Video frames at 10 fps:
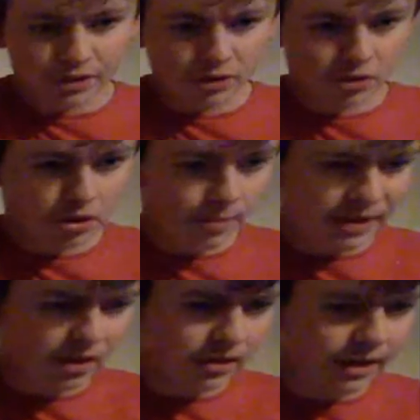you could be
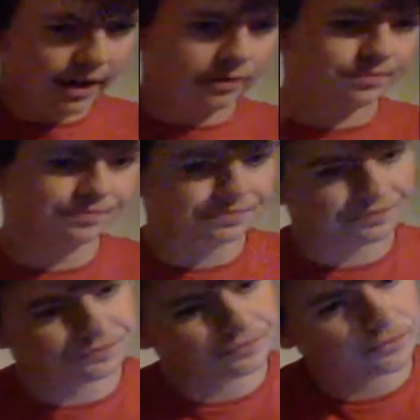looking at
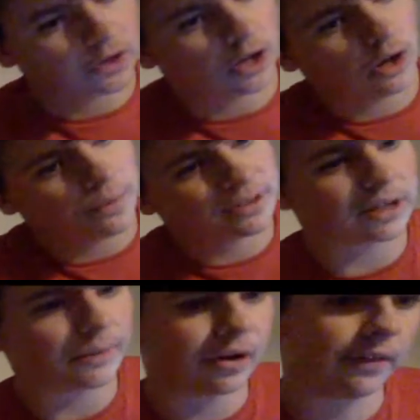with
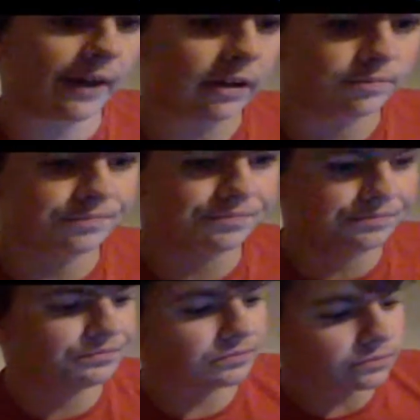someone like
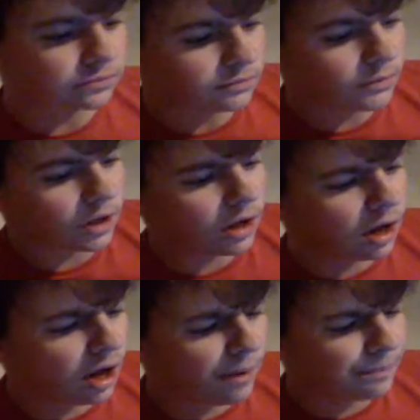
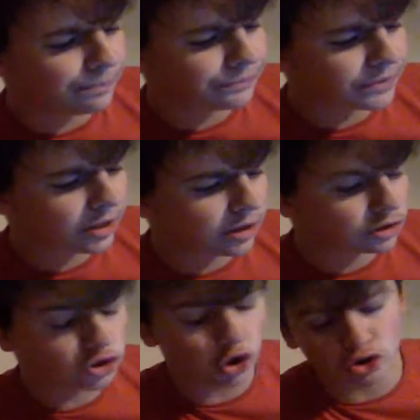that.
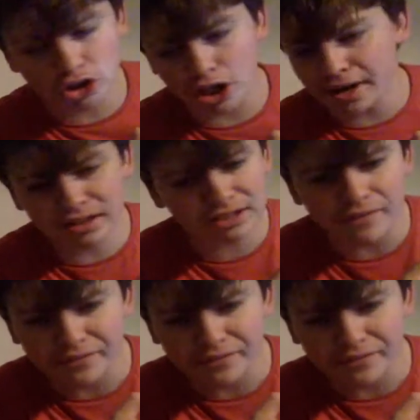George Turner, I don't